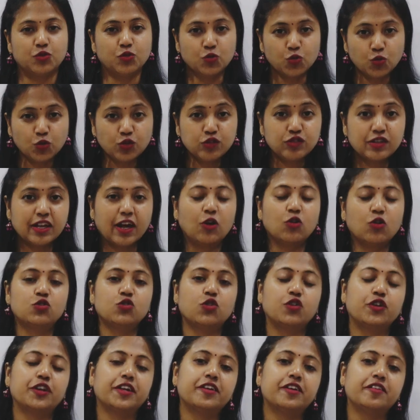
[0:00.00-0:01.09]
rules out,
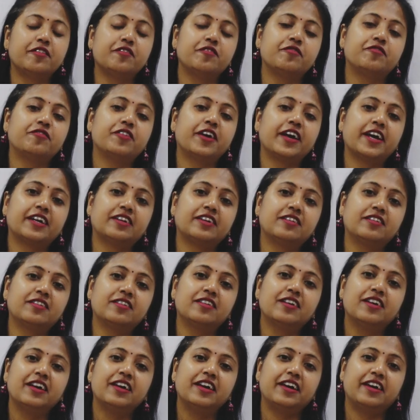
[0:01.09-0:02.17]
or in fact
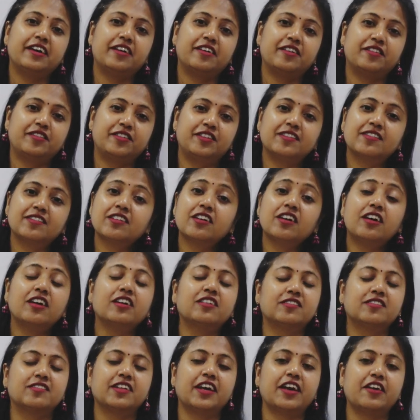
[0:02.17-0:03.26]

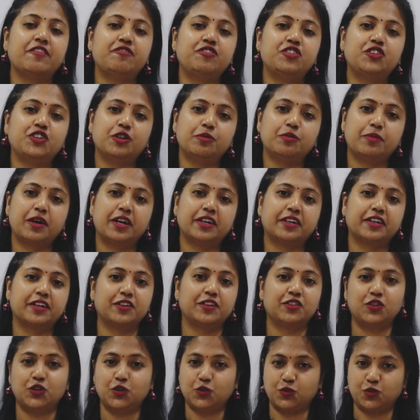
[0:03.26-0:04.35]
discards the efficient
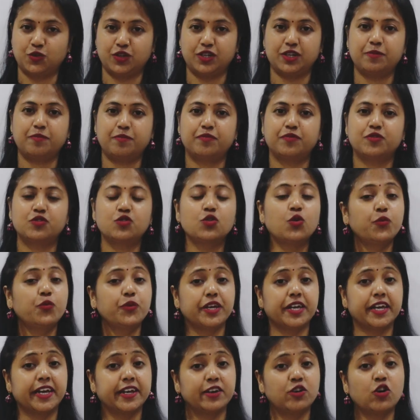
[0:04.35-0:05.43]
market theory. So we
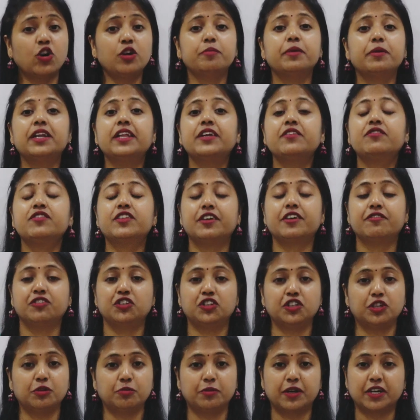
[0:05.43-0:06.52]
cannot believe the
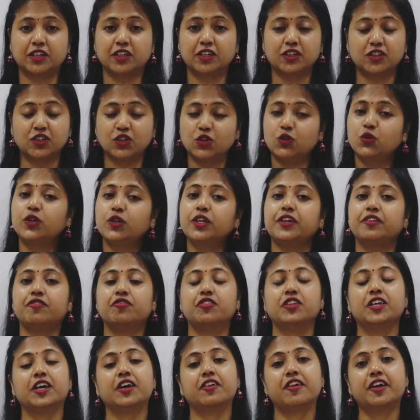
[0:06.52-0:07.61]
efficient market theory if
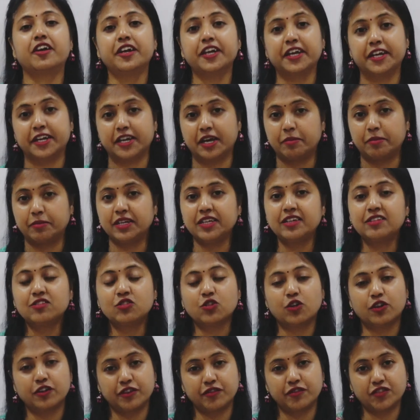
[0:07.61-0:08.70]
there are anomalies
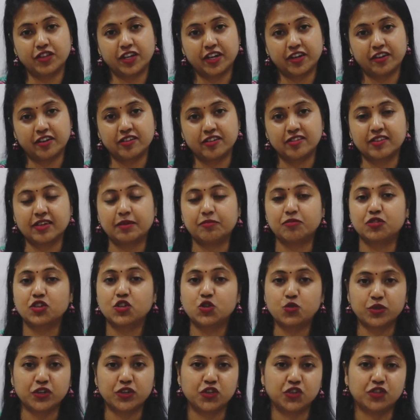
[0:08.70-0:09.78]
or if there are some
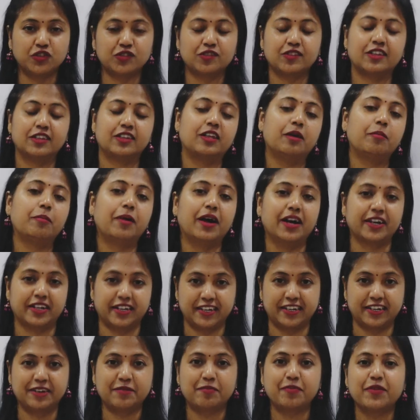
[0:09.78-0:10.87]
situations in the
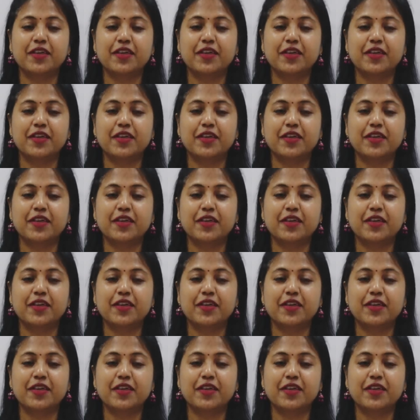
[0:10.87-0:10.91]
market.